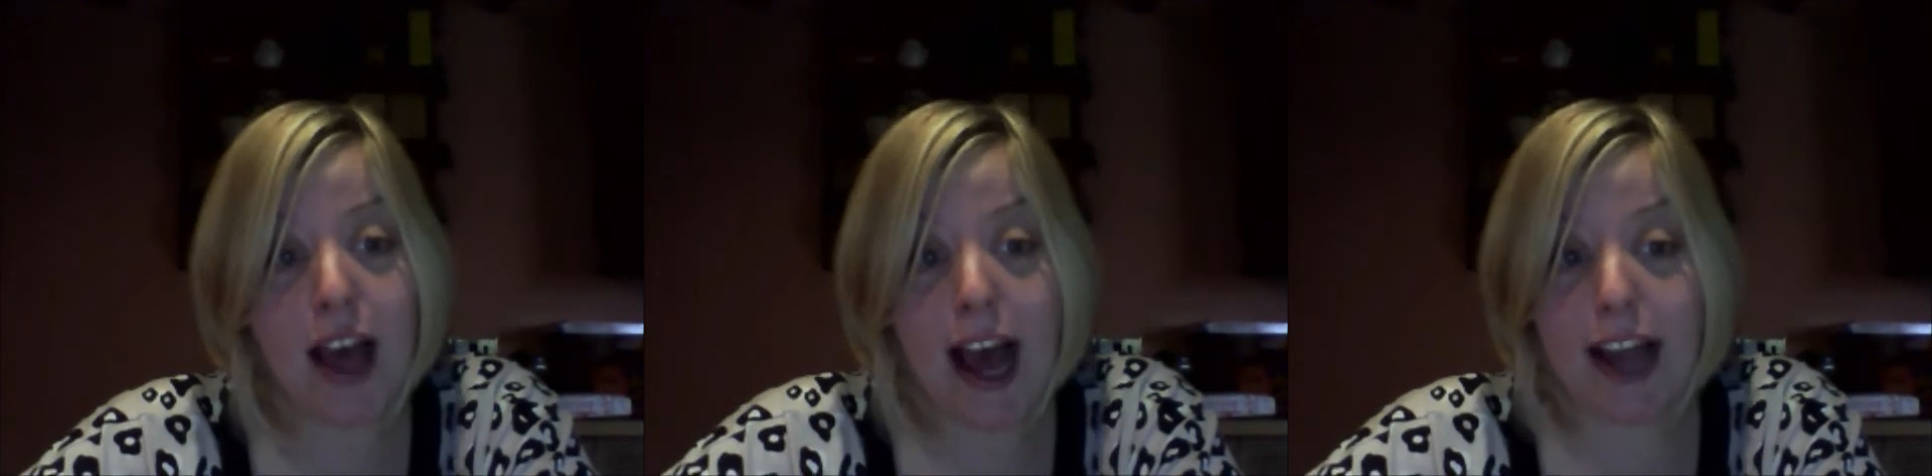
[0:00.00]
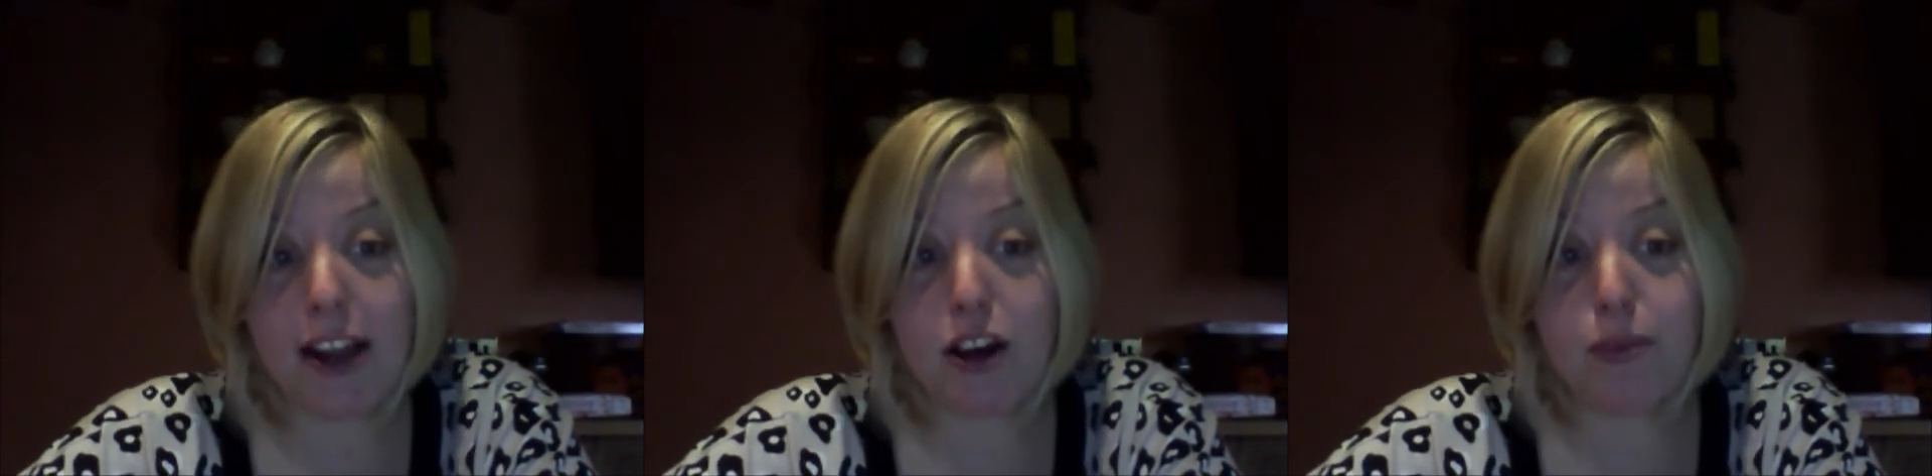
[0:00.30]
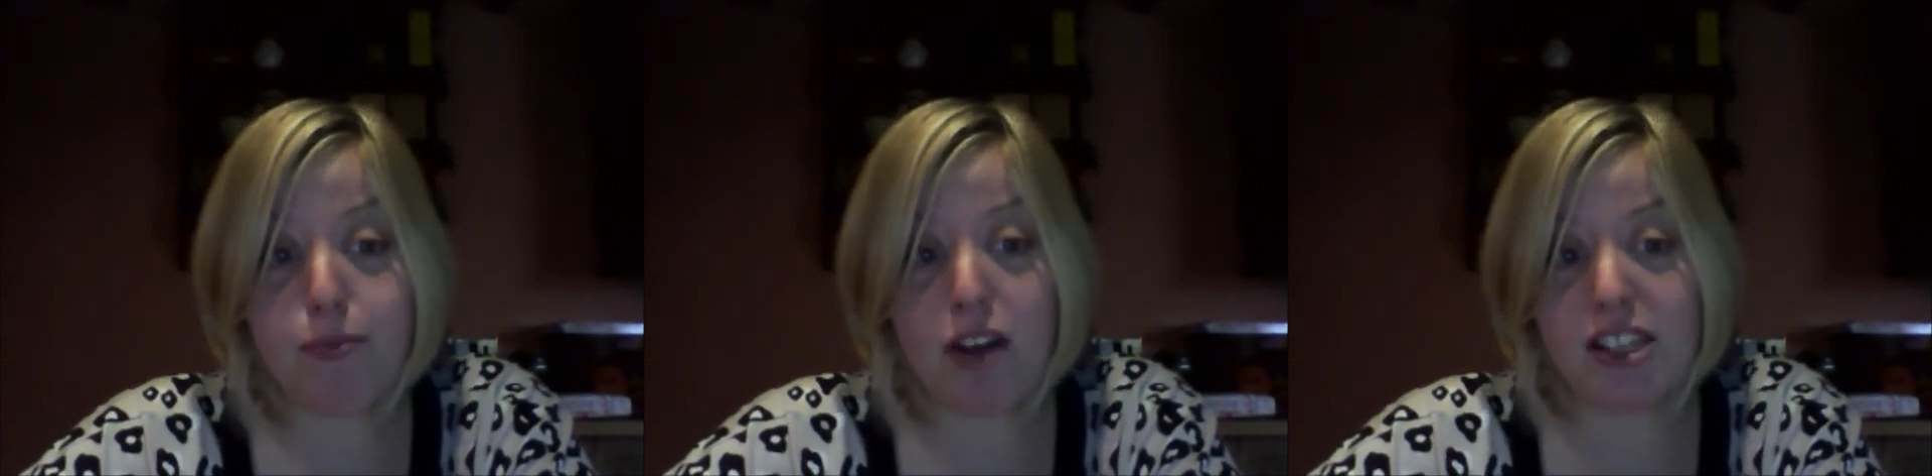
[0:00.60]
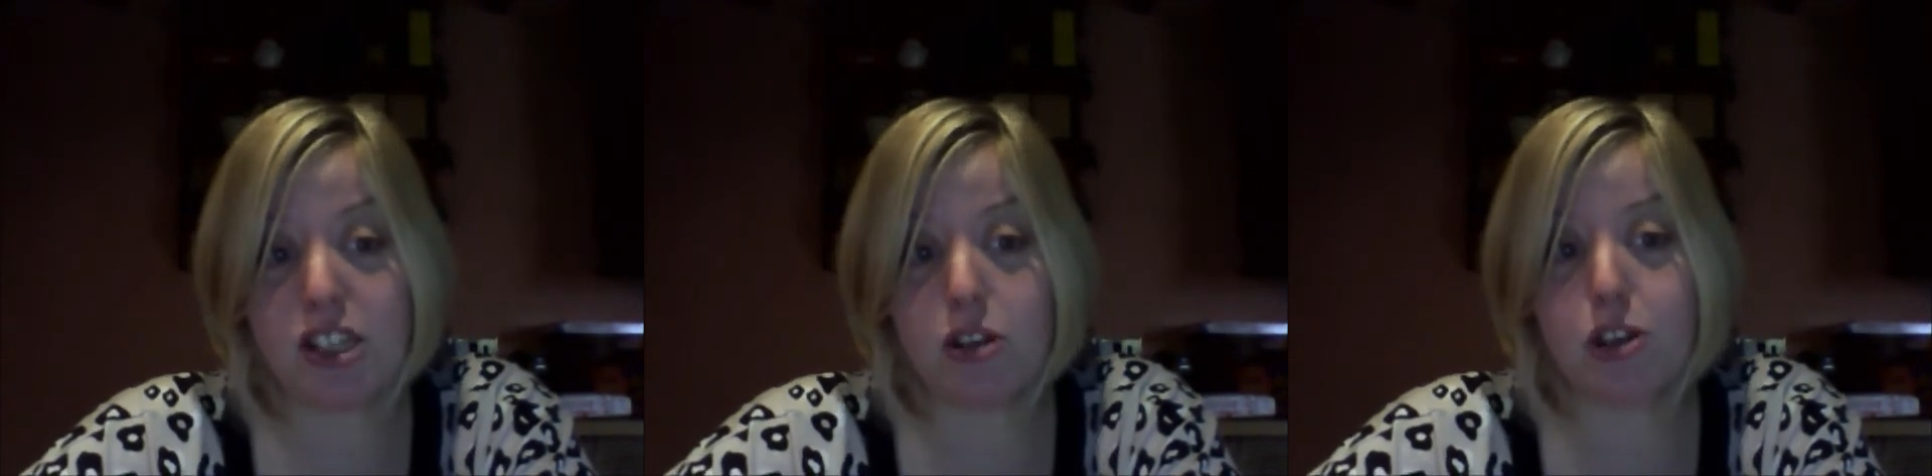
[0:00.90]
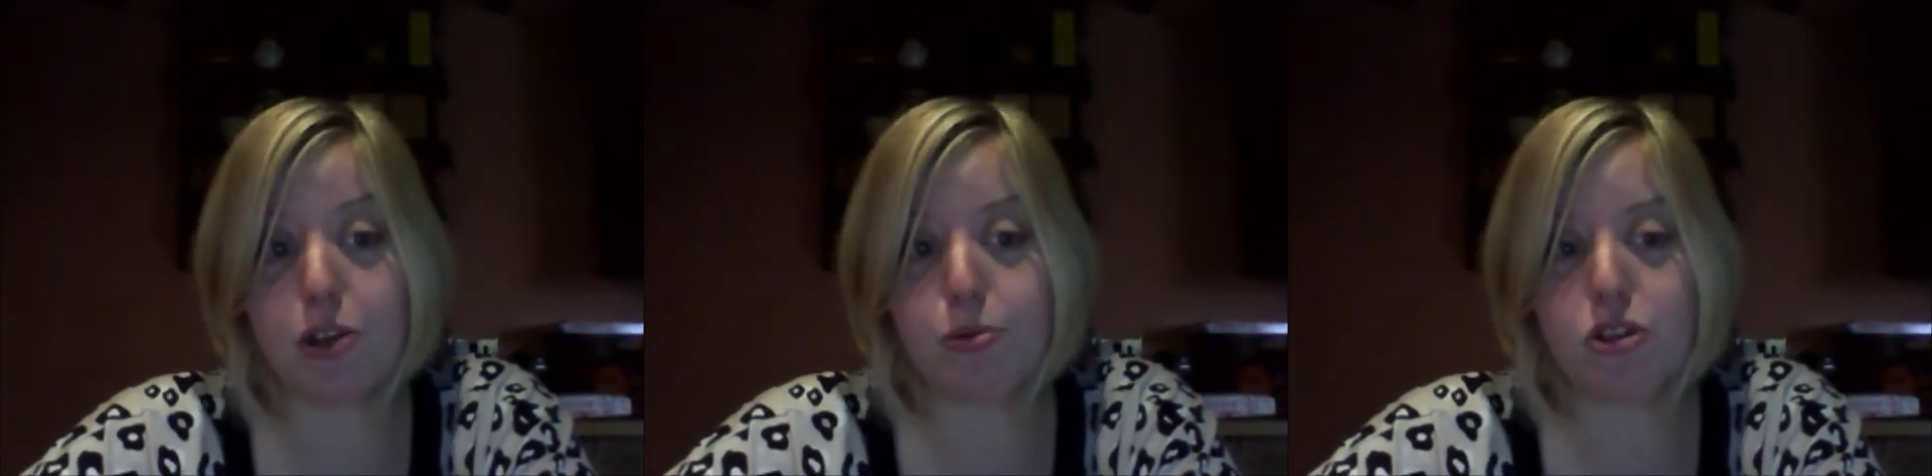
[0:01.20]
and you can press the
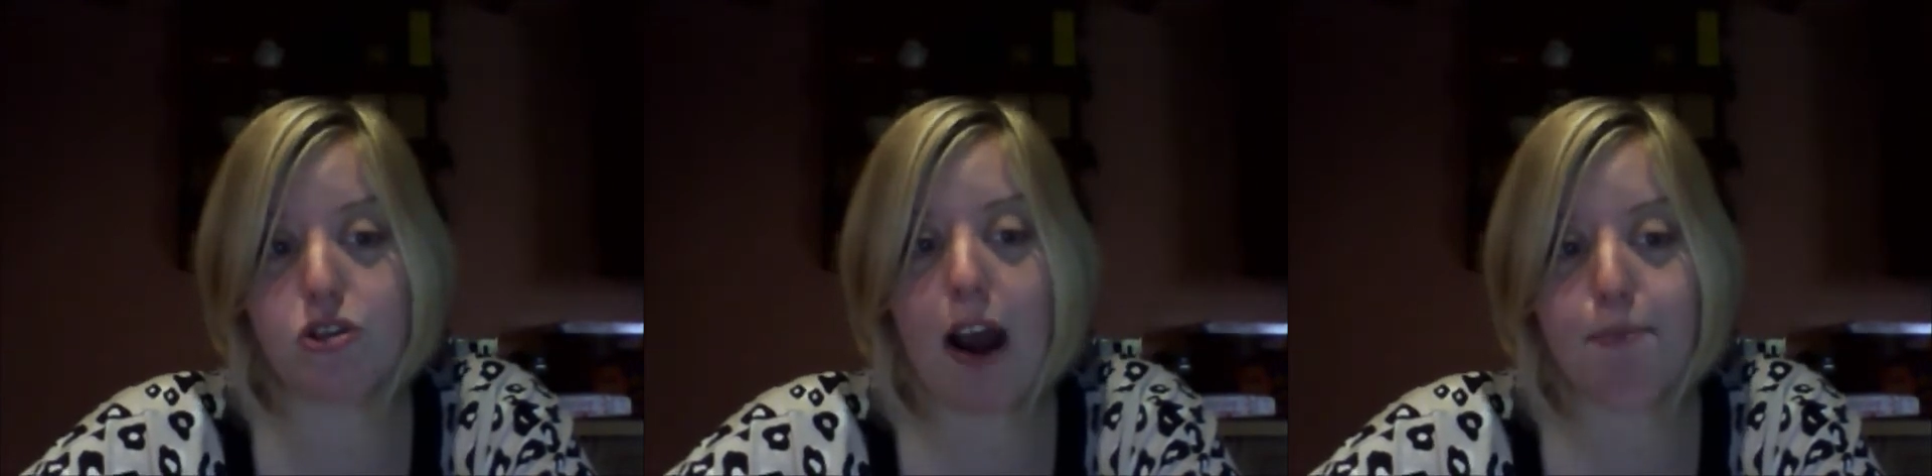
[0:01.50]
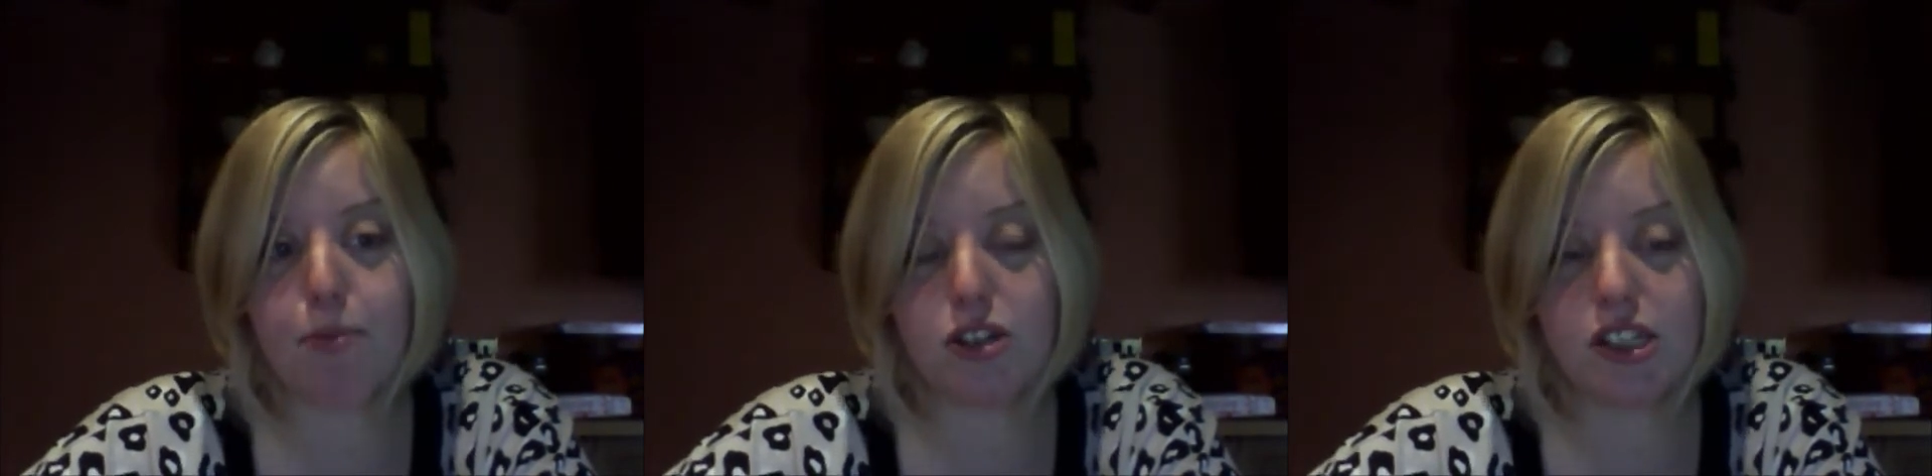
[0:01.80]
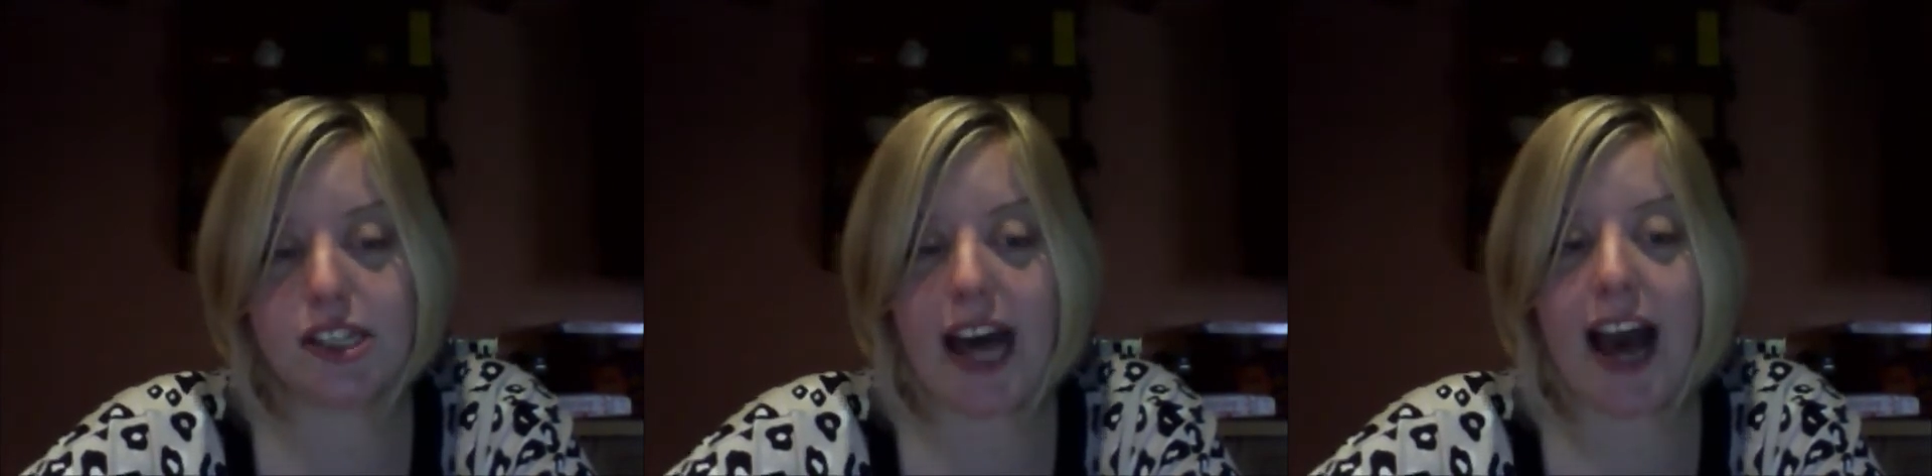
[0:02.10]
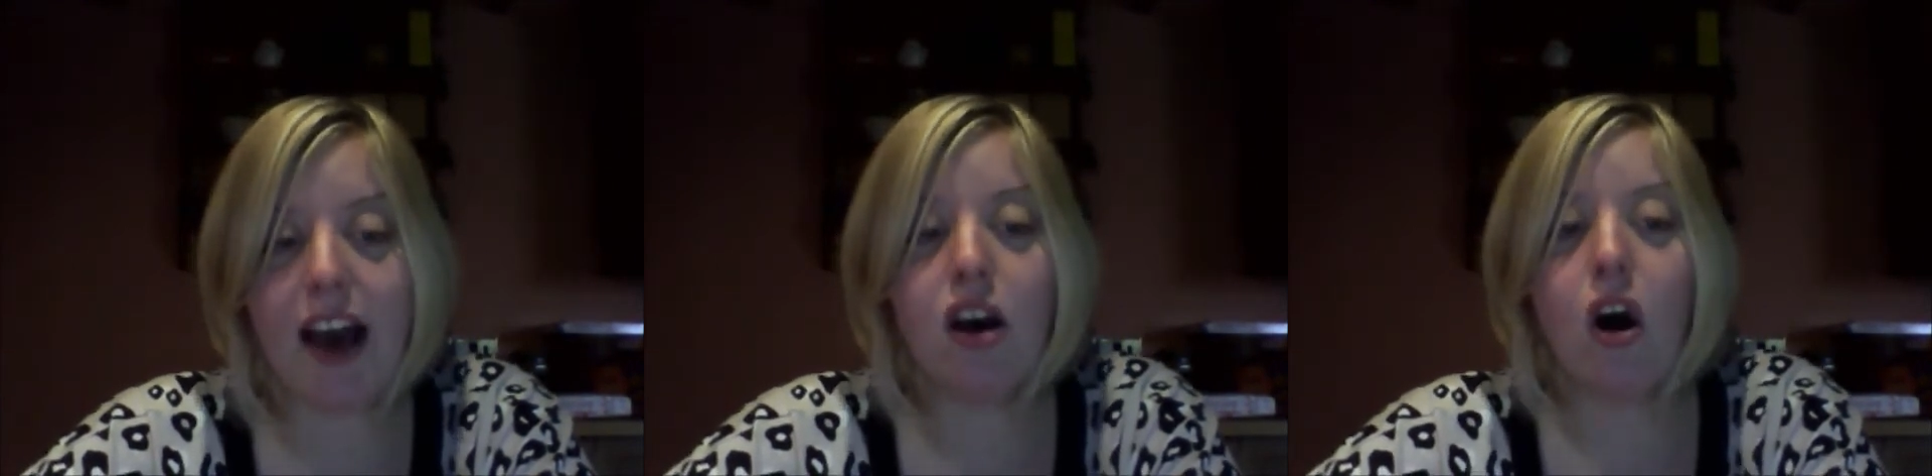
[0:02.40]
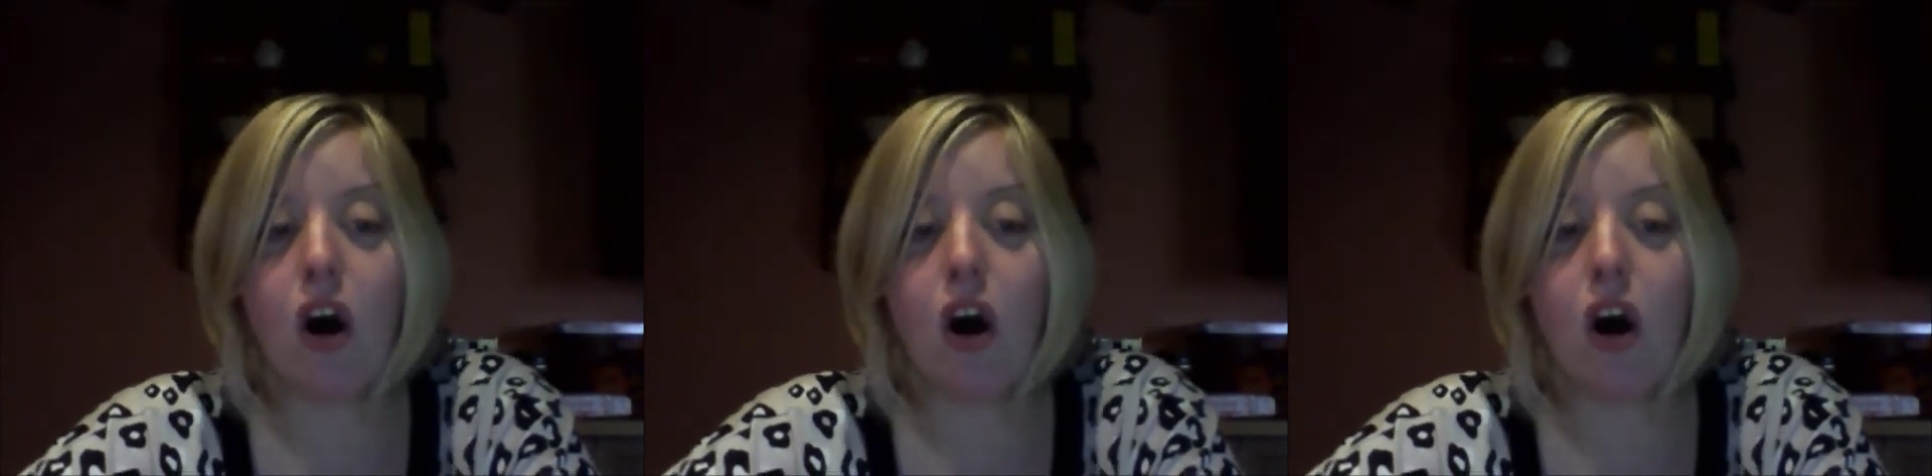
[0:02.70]
subscribe button there